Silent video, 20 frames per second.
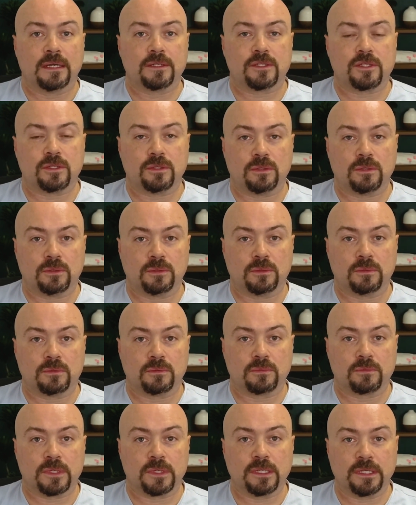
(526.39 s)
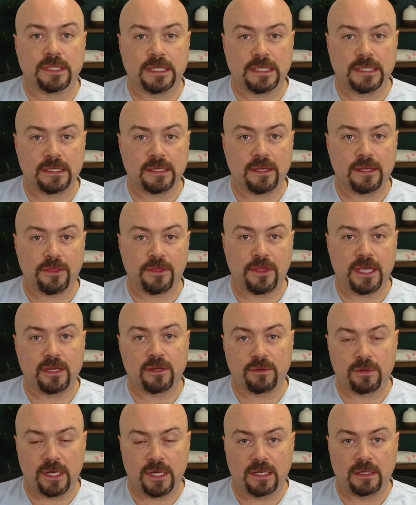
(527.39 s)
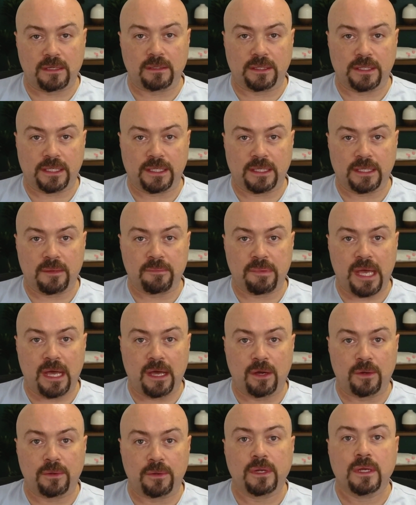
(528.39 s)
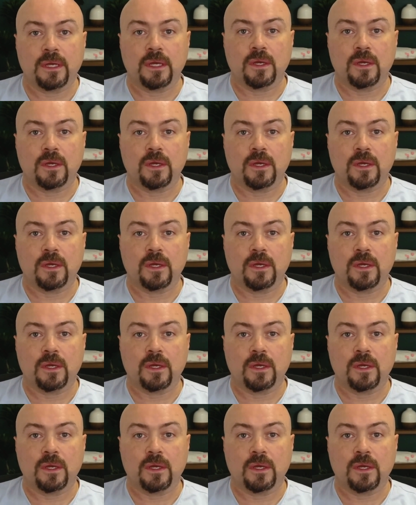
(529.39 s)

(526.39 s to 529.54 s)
to really think critically about